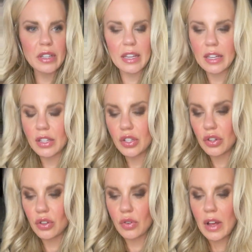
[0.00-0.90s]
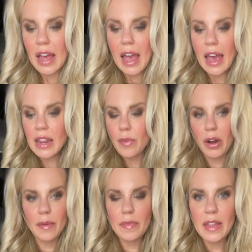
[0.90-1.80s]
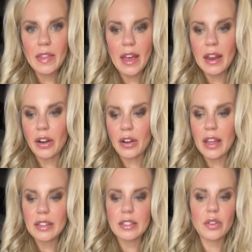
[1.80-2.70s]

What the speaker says: into anywhere in that area. So